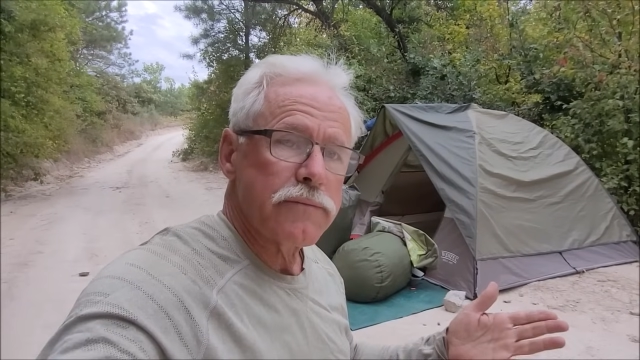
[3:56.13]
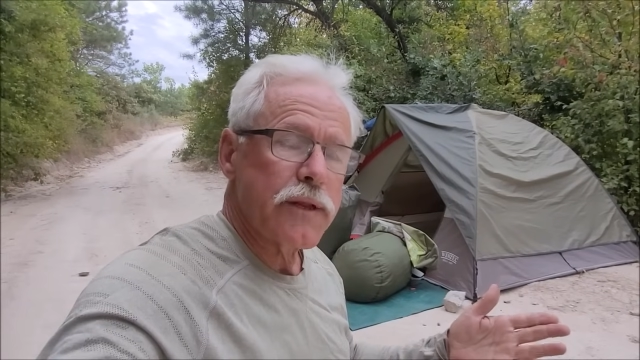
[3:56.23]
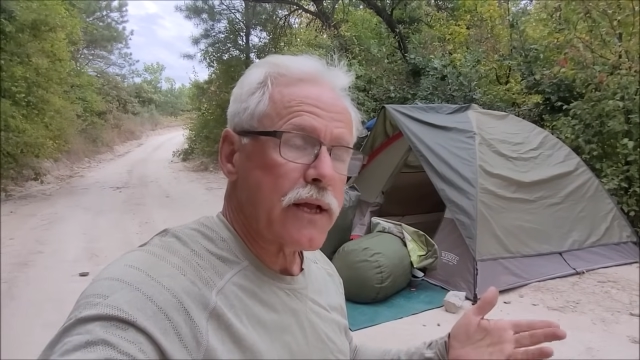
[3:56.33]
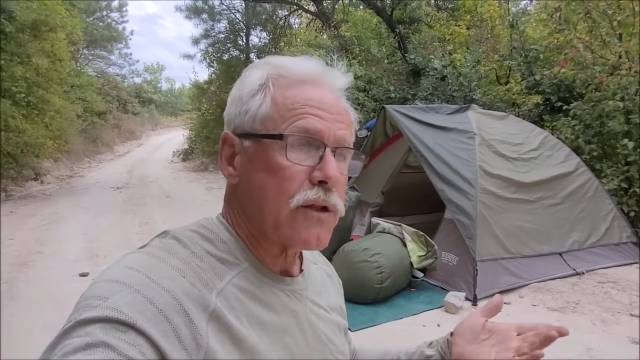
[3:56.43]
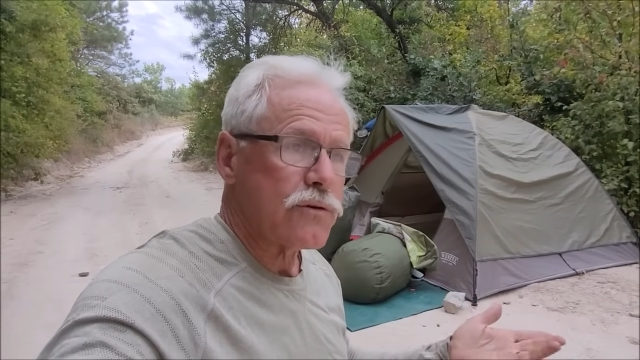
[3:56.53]

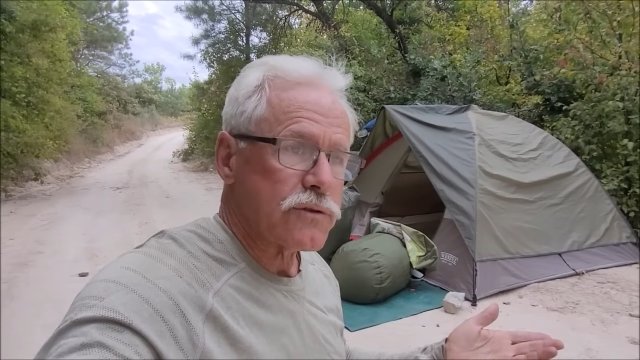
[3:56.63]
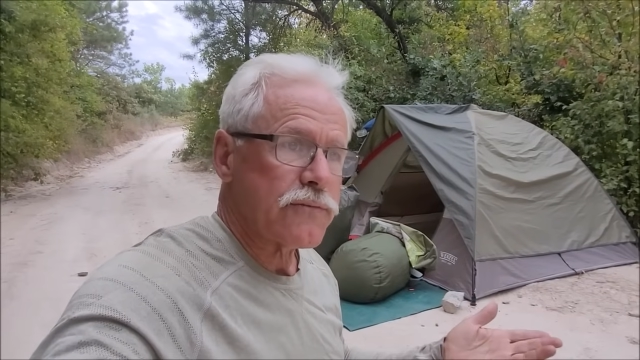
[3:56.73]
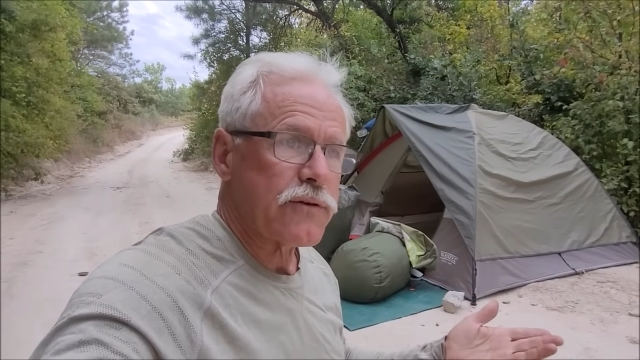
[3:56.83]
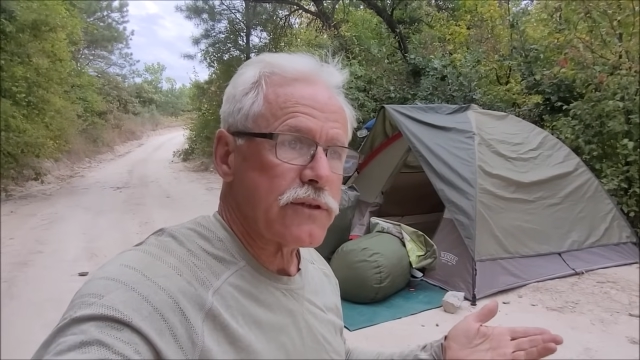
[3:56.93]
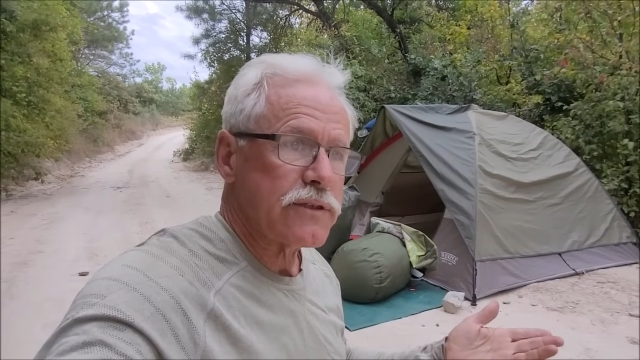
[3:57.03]
They close it
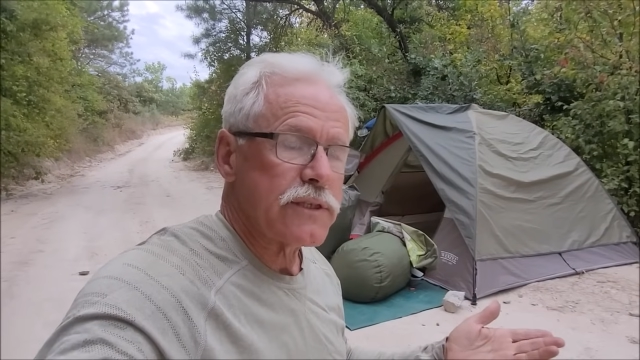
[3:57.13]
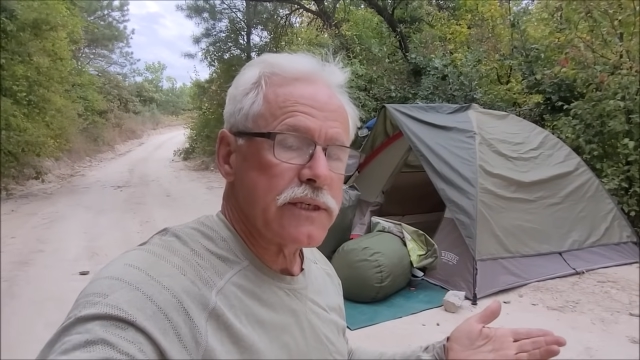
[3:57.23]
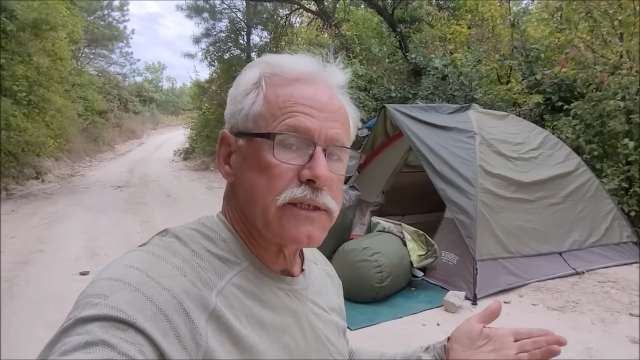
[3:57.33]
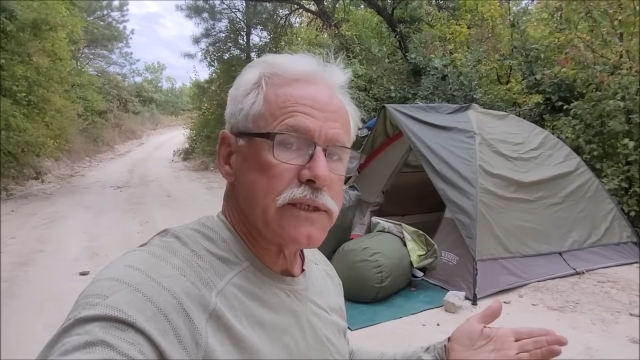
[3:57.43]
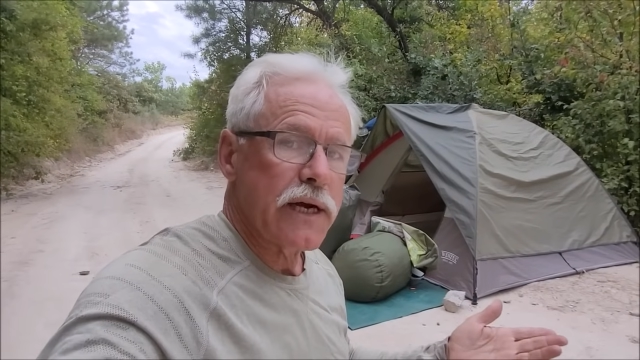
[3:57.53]
for the
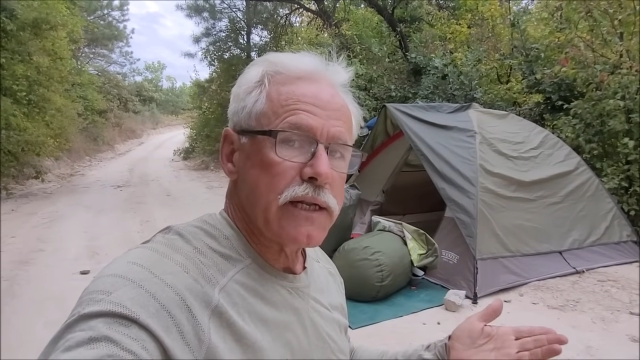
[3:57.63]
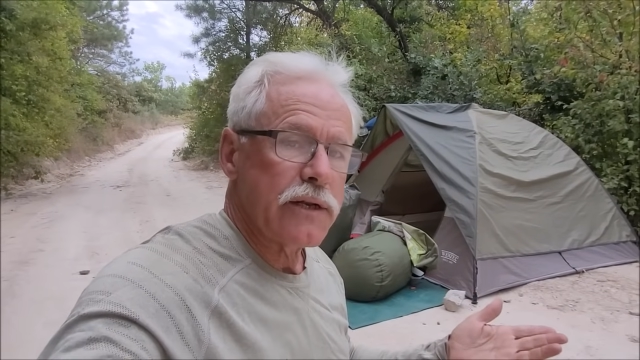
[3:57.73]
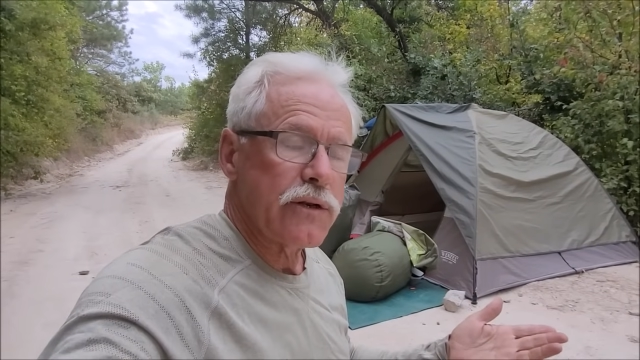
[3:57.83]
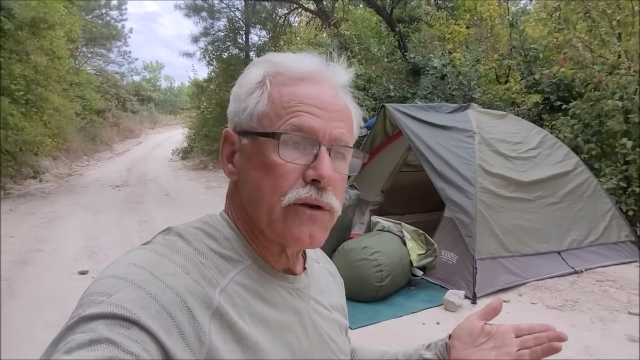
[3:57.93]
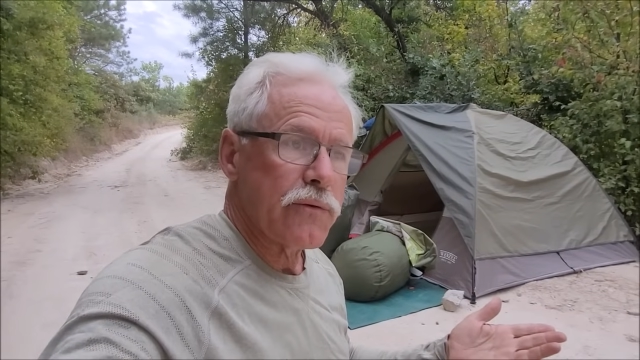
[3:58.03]
season. I
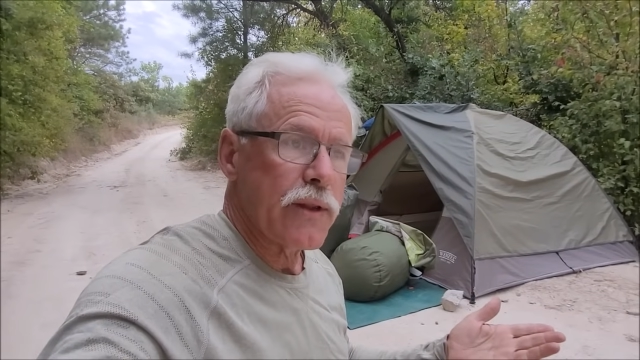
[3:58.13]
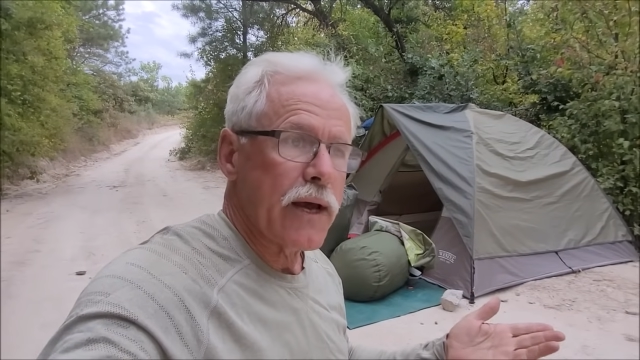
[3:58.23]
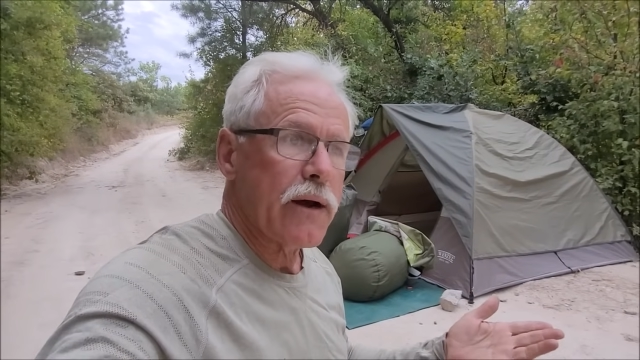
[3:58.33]
didn't know that,